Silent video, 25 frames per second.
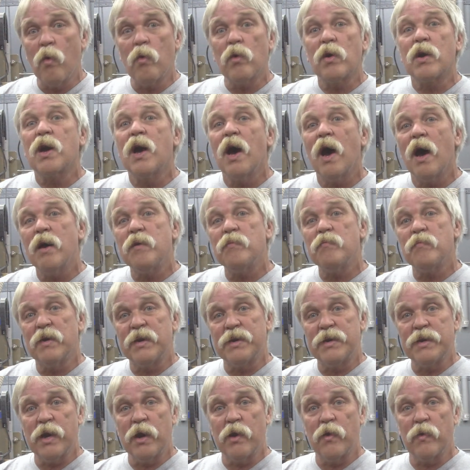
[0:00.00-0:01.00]
won't cut
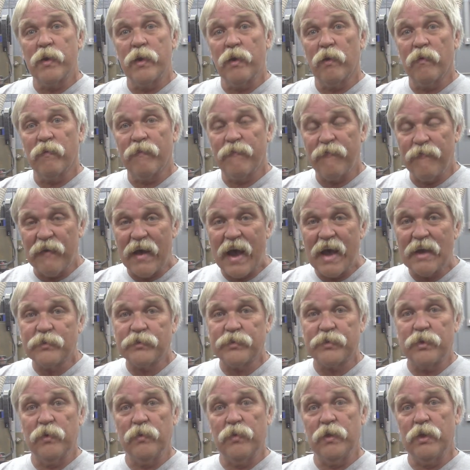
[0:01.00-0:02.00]
material
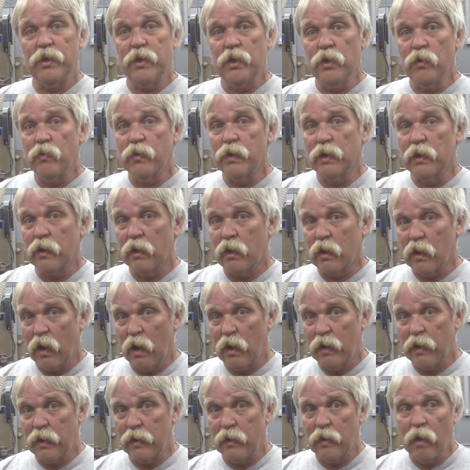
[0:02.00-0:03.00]
faster than you can
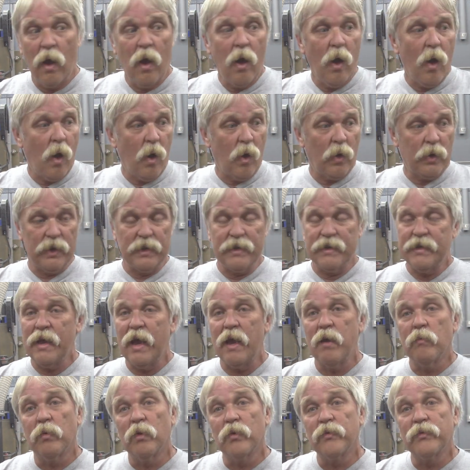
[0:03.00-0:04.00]
cut it on a
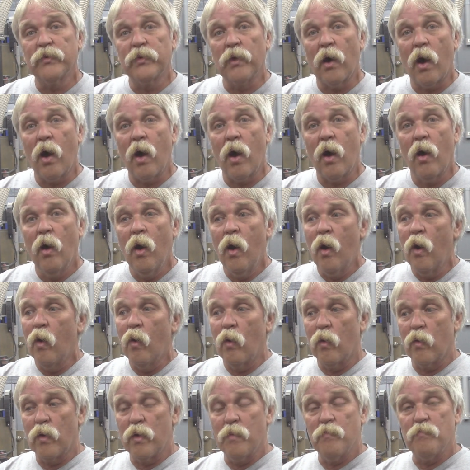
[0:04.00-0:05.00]
table saw
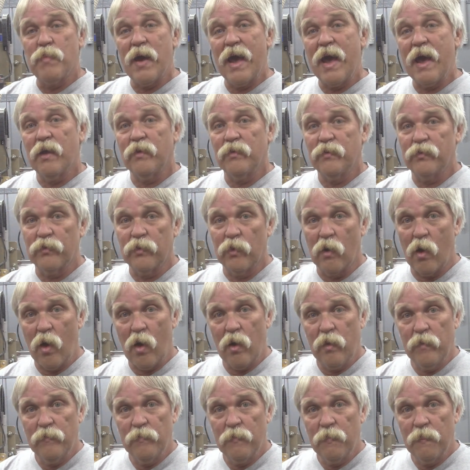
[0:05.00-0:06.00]
or a
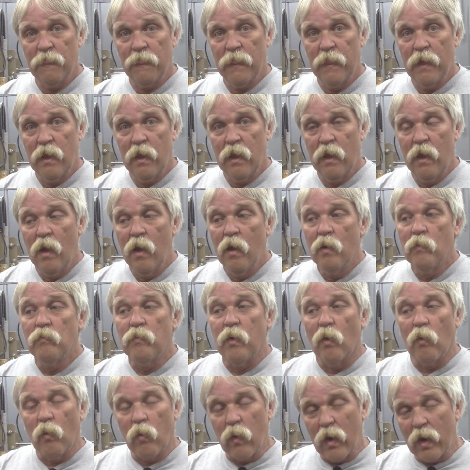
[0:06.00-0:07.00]
bandsaw.
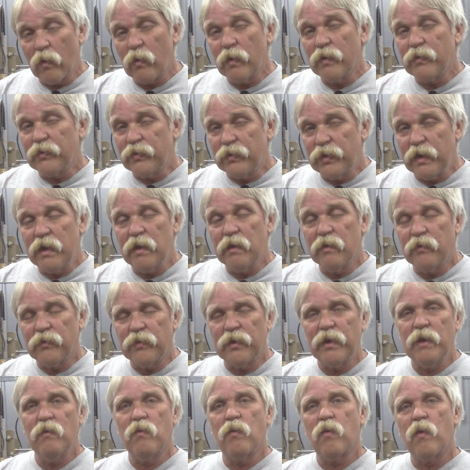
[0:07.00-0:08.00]
But where a
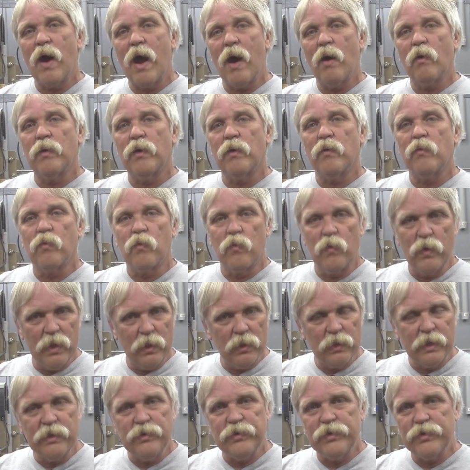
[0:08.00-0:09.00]
CNC router
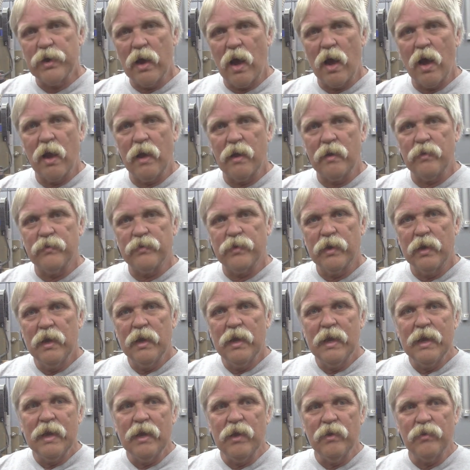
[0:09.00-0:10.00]
really shines
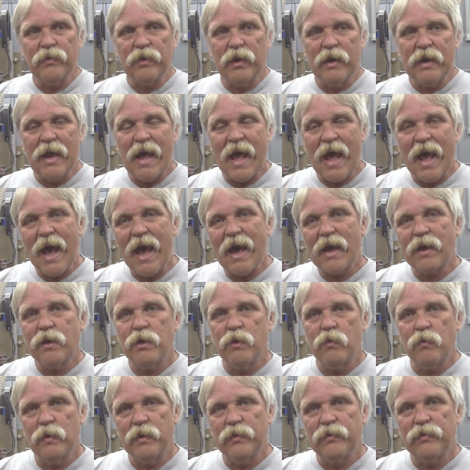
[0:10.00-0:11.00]
is in
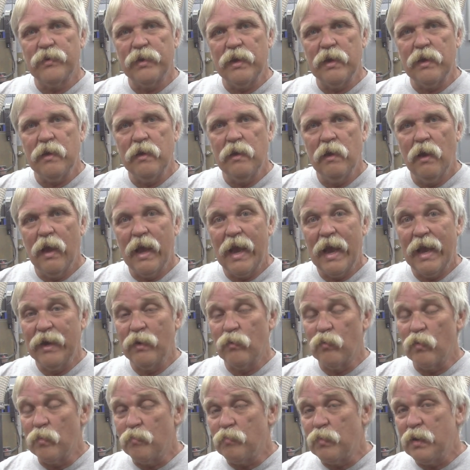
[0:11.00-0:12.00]
accuracy
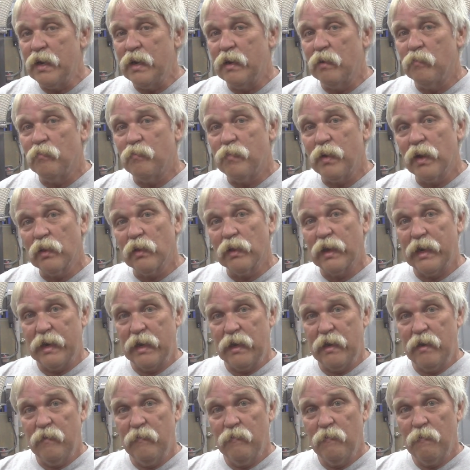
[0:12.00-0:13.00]
and
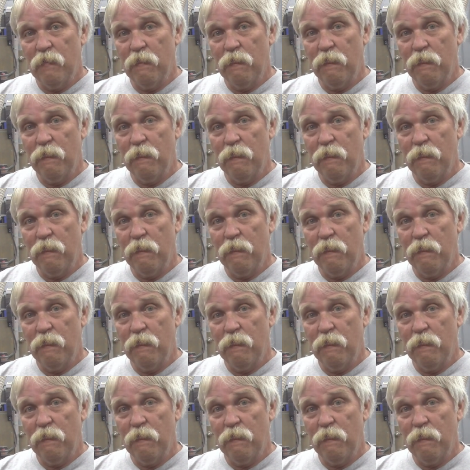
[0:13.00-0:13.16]
repeatability.